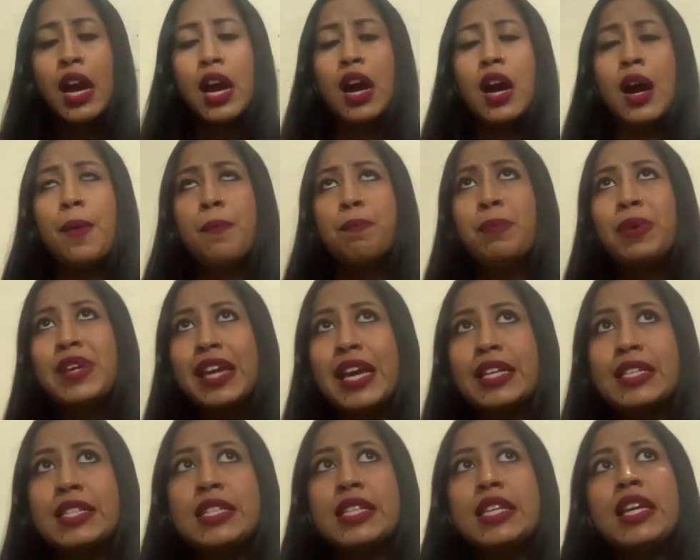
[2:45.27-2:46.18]
uh,
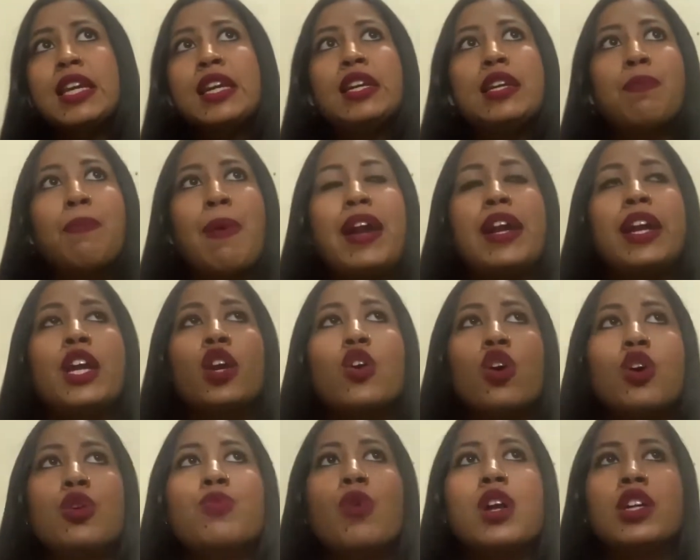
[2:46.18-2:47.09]
BSc
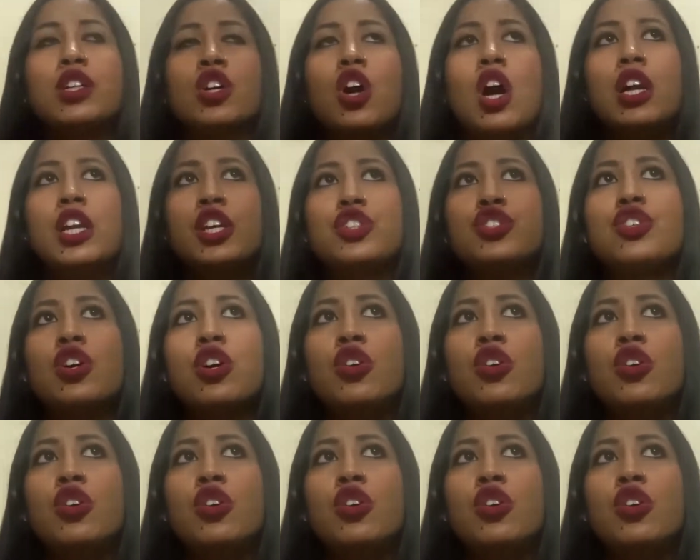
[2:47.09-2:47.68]
depending on what college